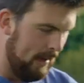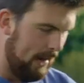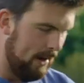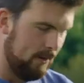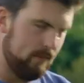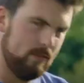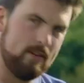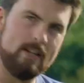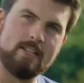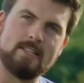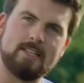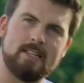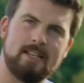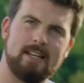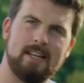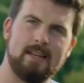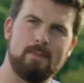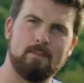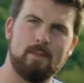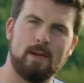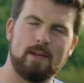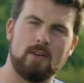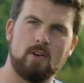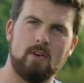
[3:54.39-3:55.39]
And
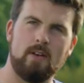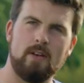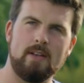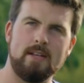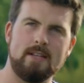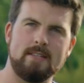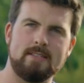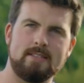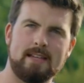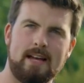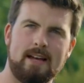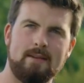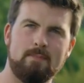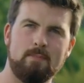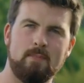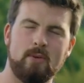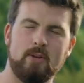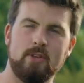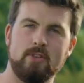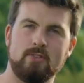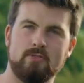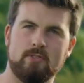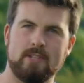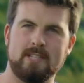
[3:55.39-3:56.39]
recently, my colleague Sam,
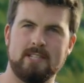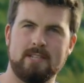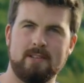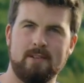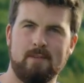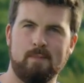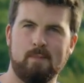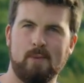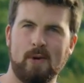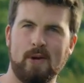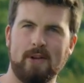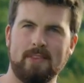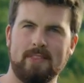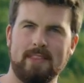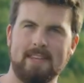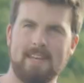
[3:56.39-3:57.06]
who's written the book